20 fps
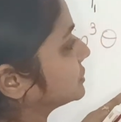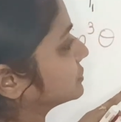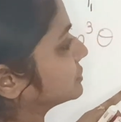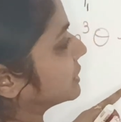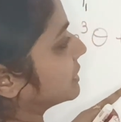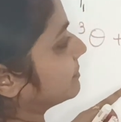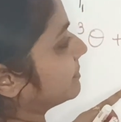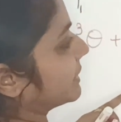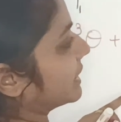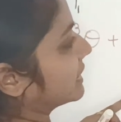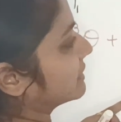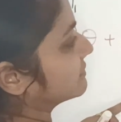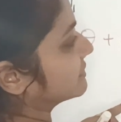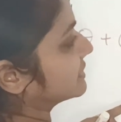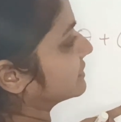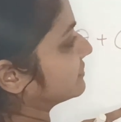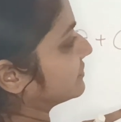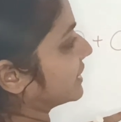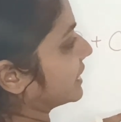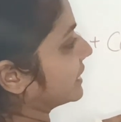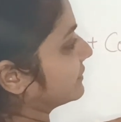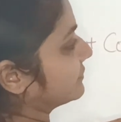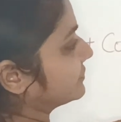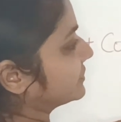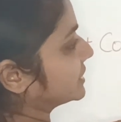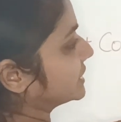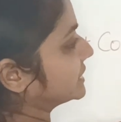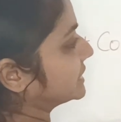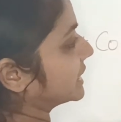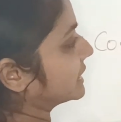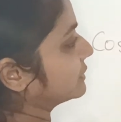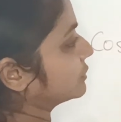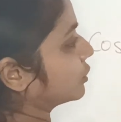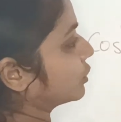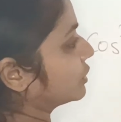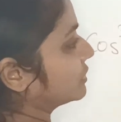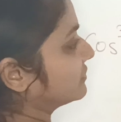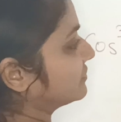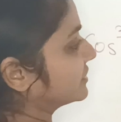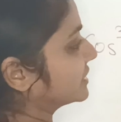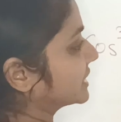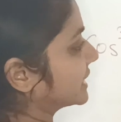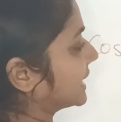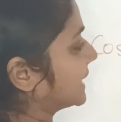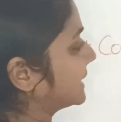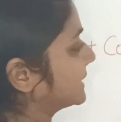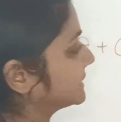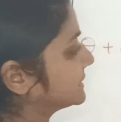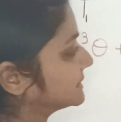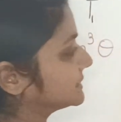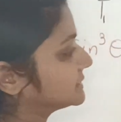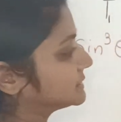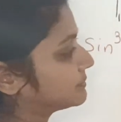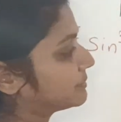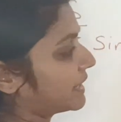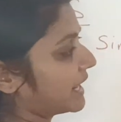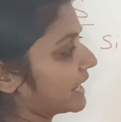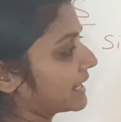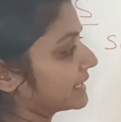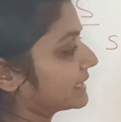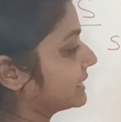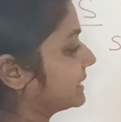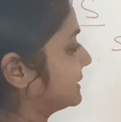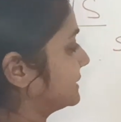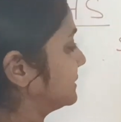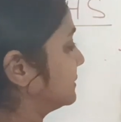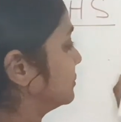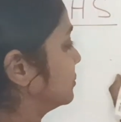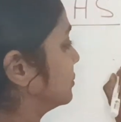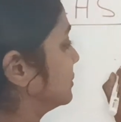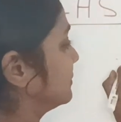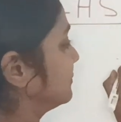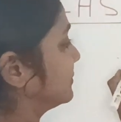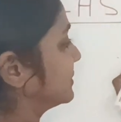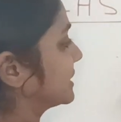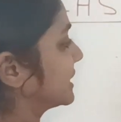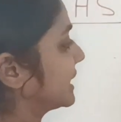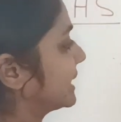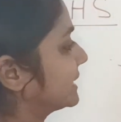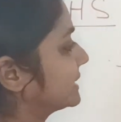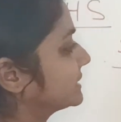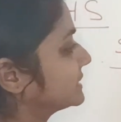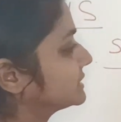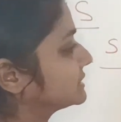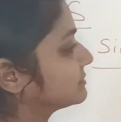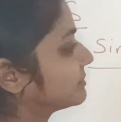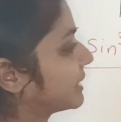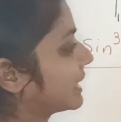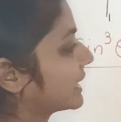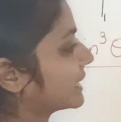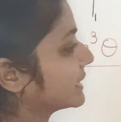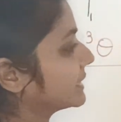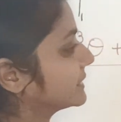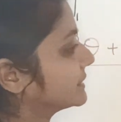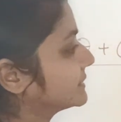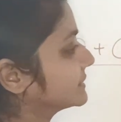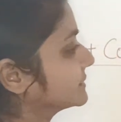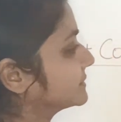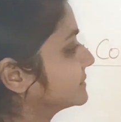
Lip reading: to the power 5 theta. Don't forget this bracket. Don't forget this bracket.